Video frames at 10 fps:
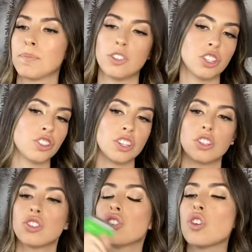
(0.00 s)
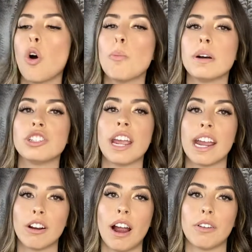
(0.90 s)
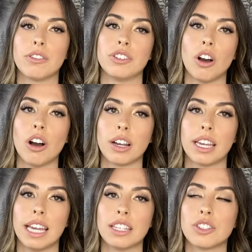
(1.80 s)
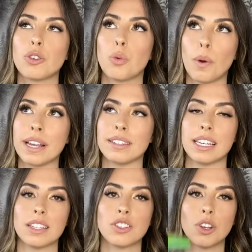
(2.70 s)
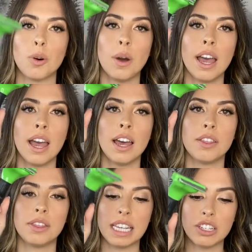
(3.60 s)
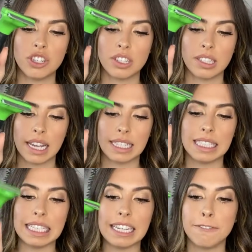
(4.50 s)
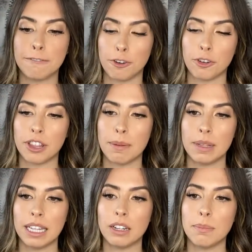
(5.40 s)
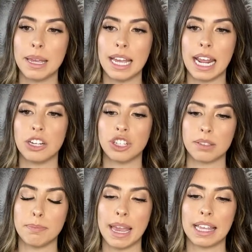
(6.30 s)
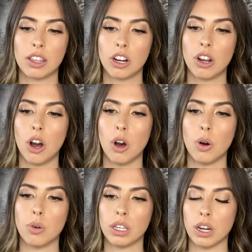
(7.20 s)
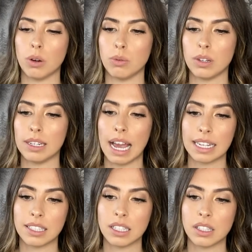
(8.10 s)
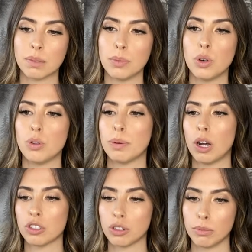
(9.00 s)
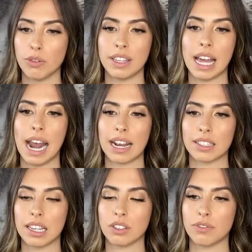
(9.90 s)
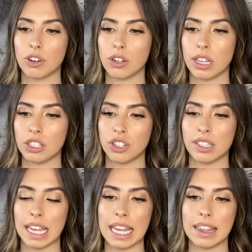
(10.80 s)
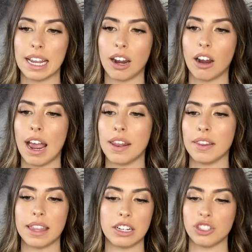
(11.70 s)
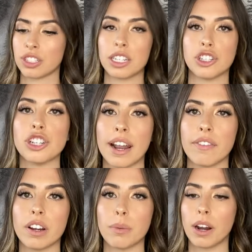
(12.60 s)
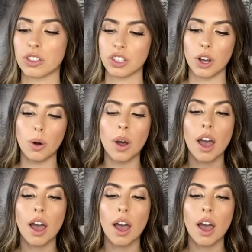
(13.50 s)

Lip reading: just so much hair out of the dog. It's crazy. And so these just like defur them a little bit and just make their coat, you know, nice and smooth, but also removing that excess fur that's just in there and that's just gonna shed everywhere. So